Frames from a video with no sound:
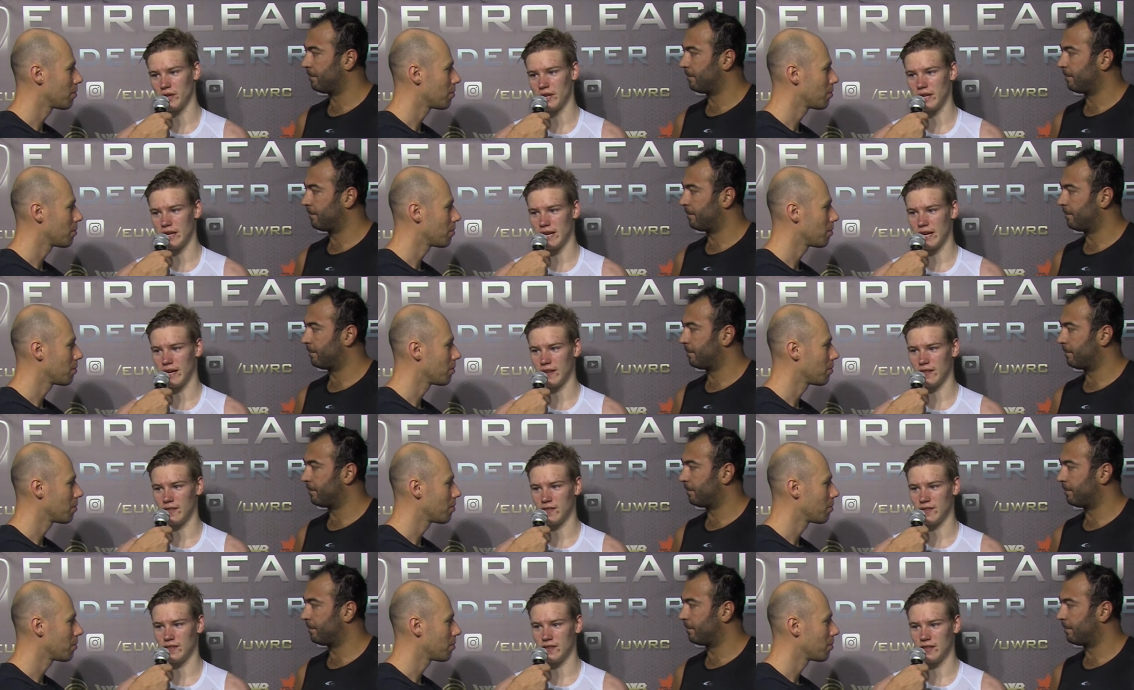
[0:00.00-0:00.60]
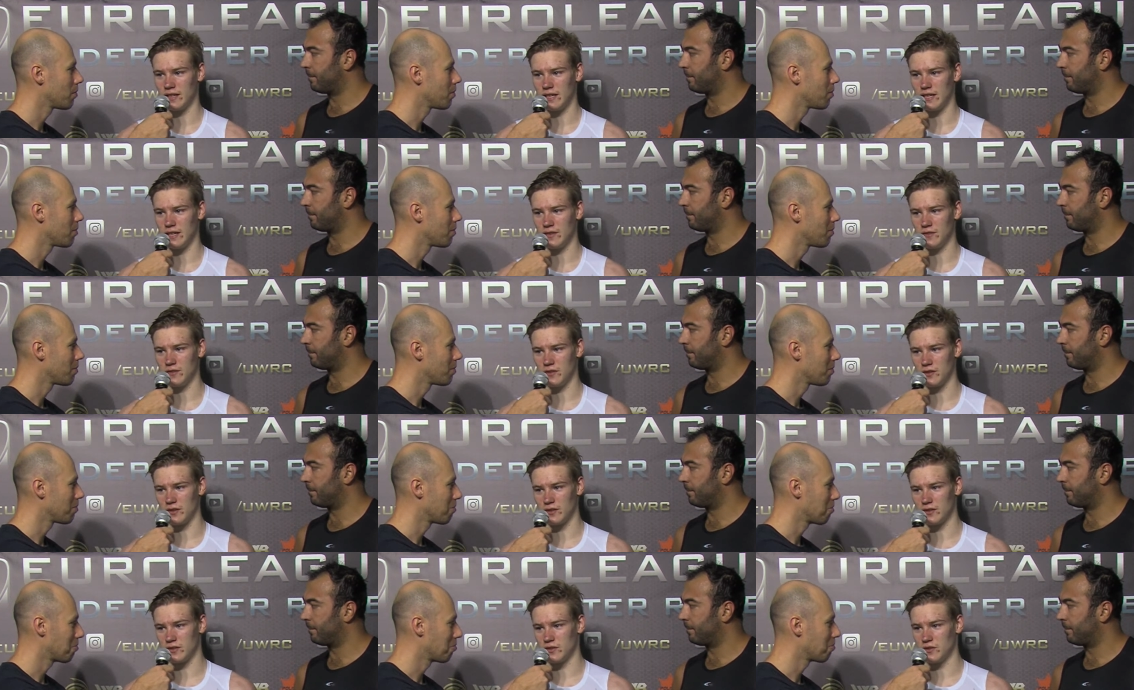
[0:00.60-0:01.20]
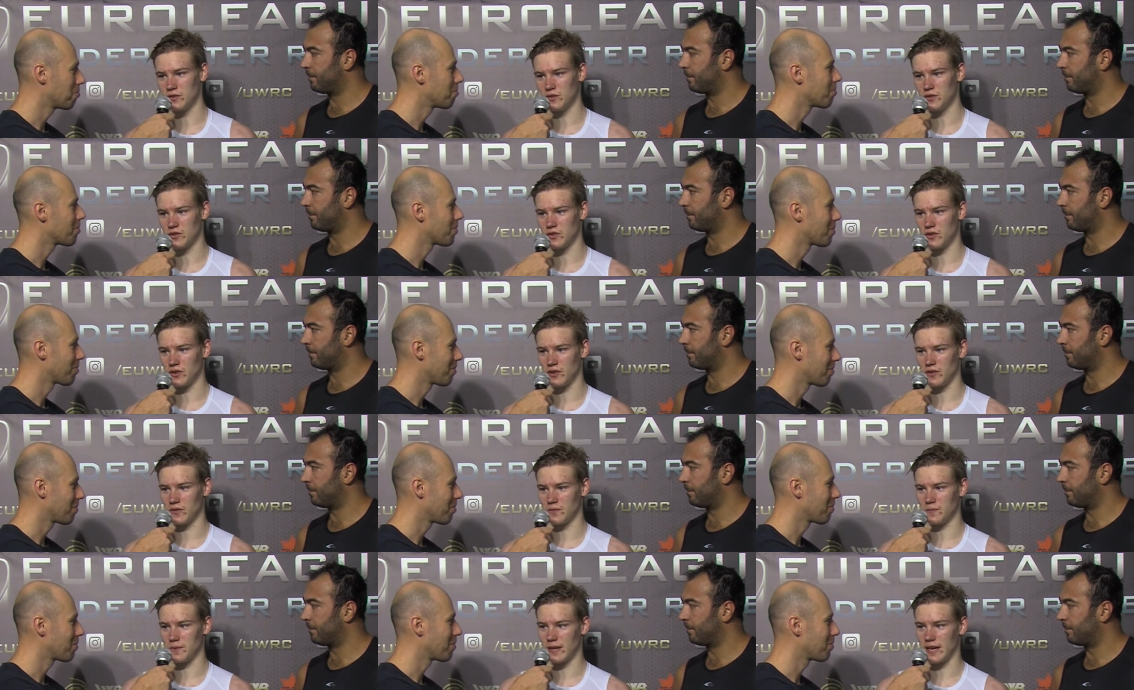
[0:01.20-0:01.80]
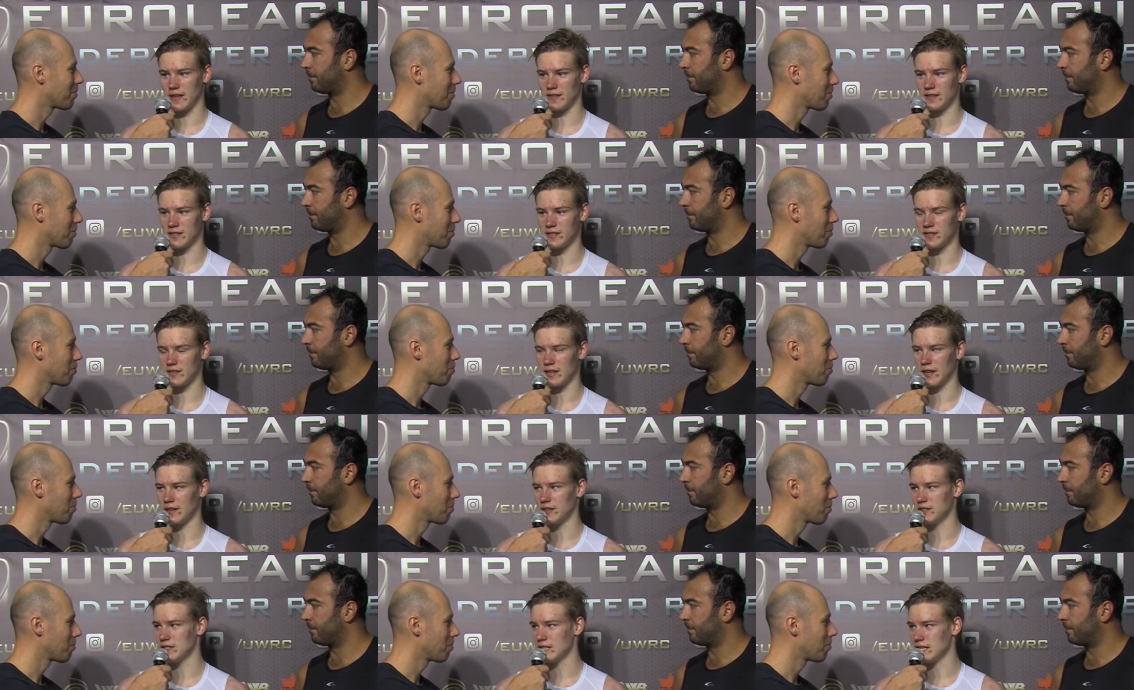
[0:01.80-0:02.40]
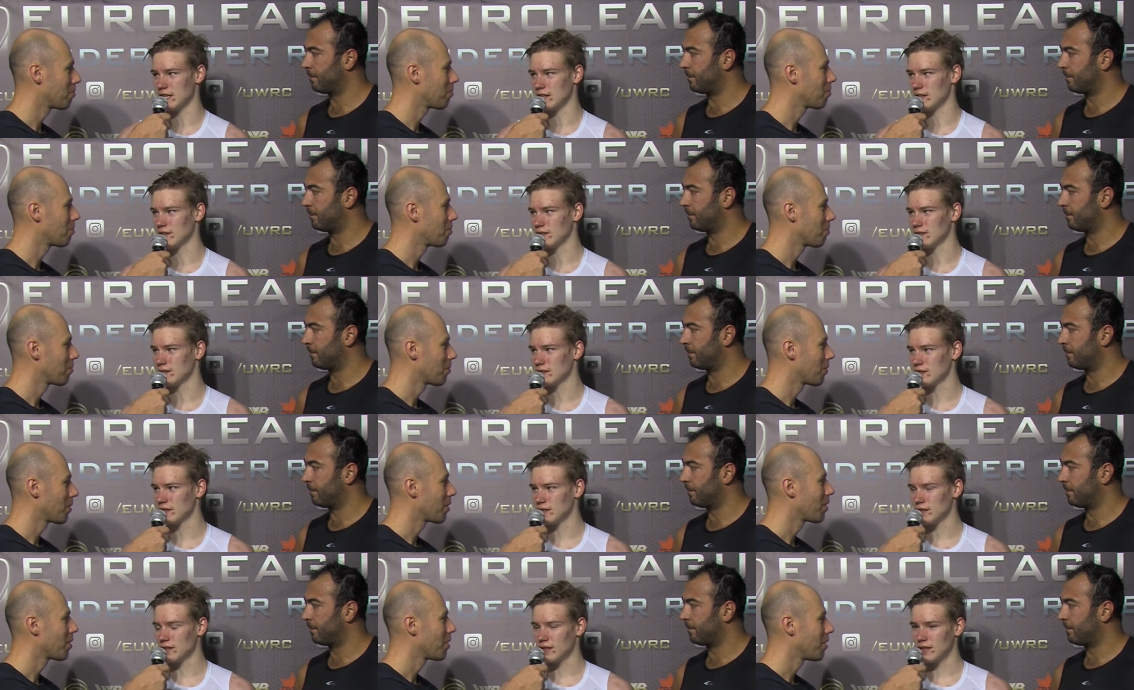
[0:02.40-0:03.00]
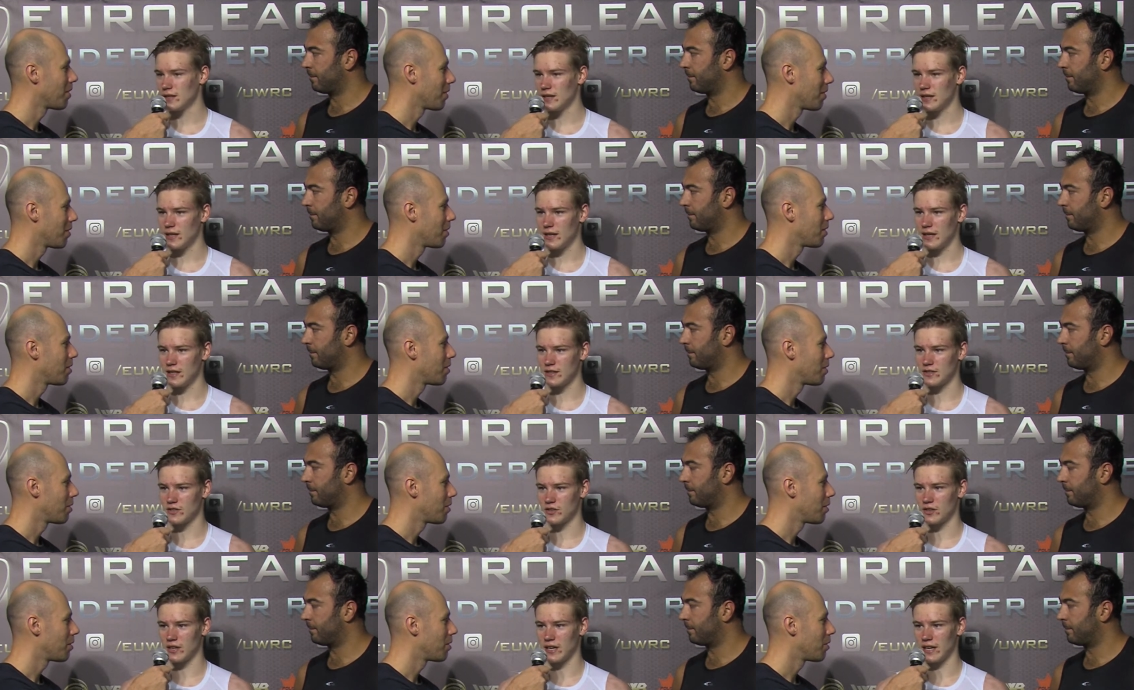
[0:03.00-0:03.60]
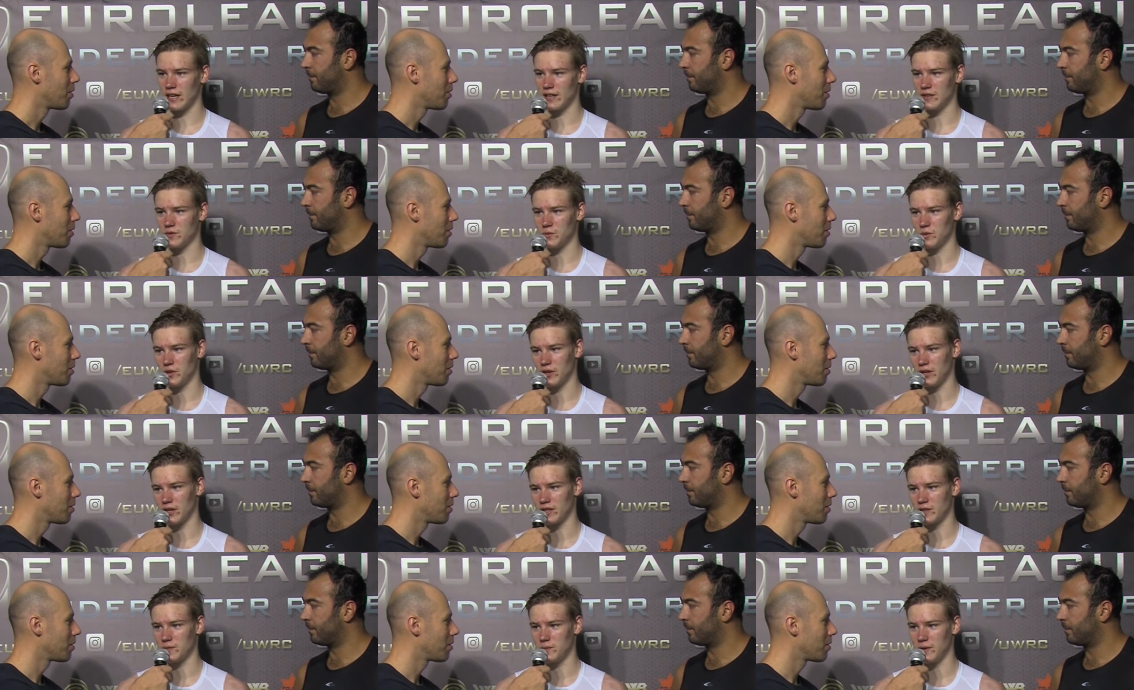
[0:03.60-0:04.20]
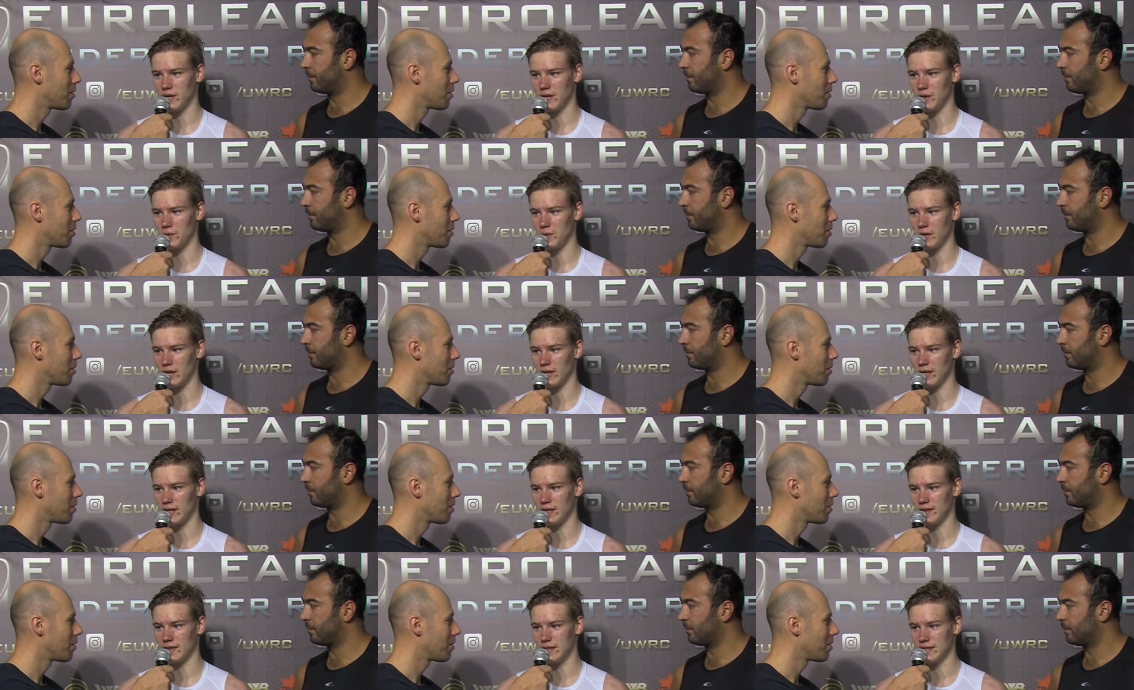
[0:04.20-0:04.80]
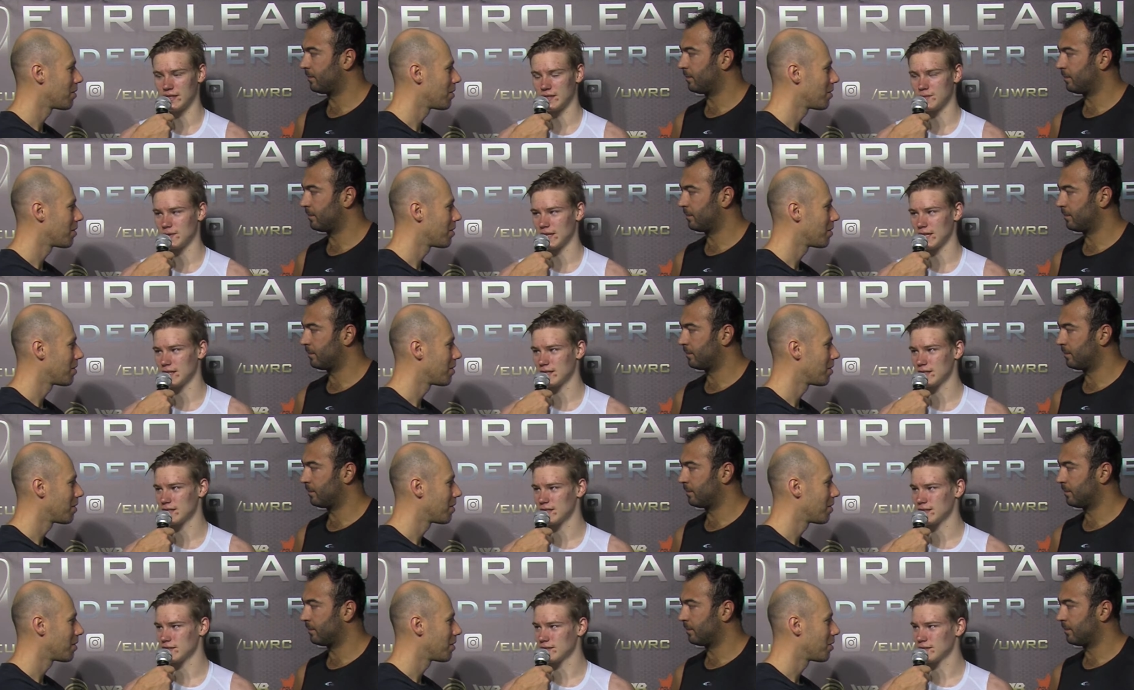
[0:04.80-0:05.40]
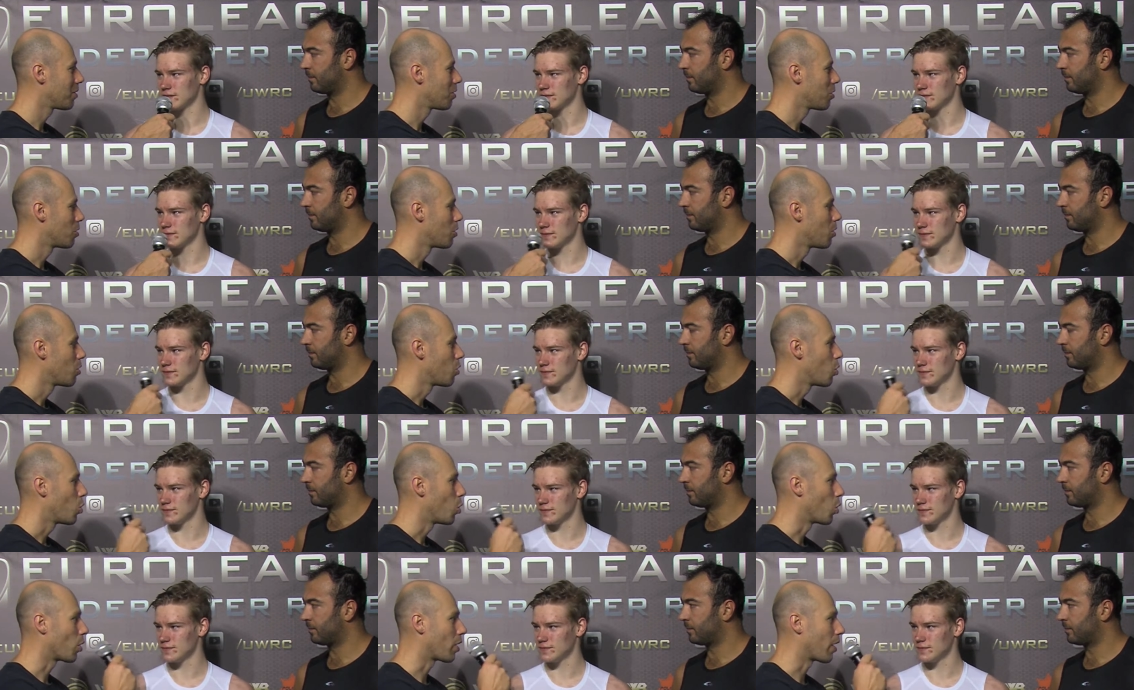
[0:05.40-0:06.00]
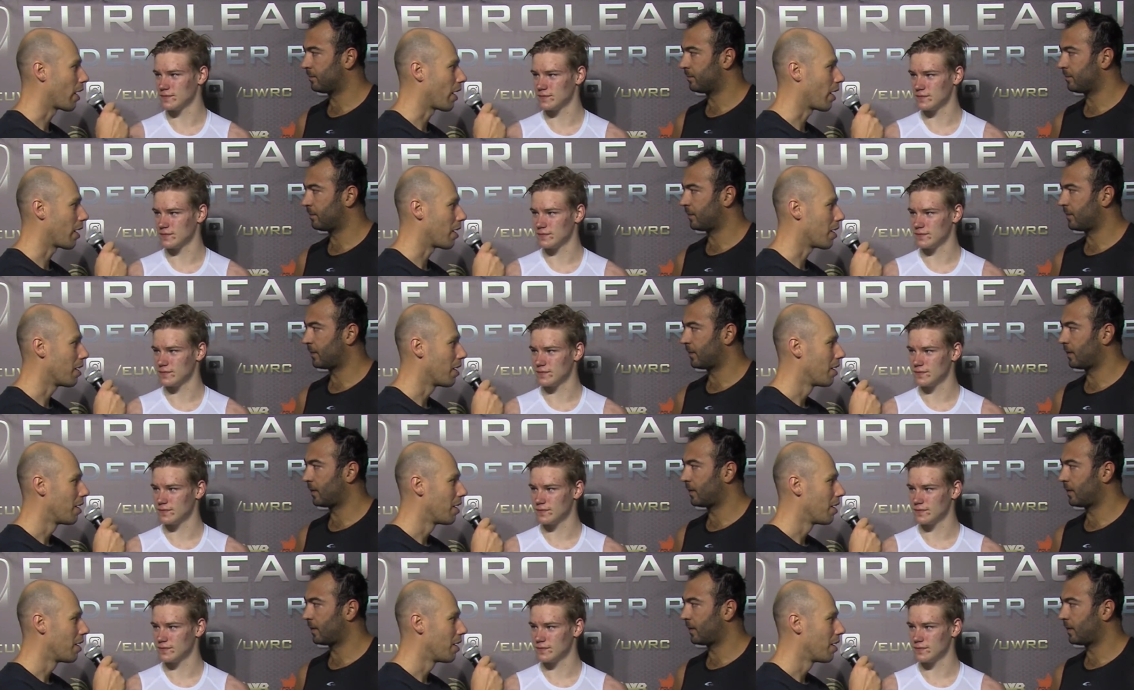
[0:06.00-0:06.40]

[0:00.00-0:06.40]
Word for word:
Speaker 1: and Iver to sort of plan the strategy, and so it worked pretty well in this match.
Speaker 2: Okay,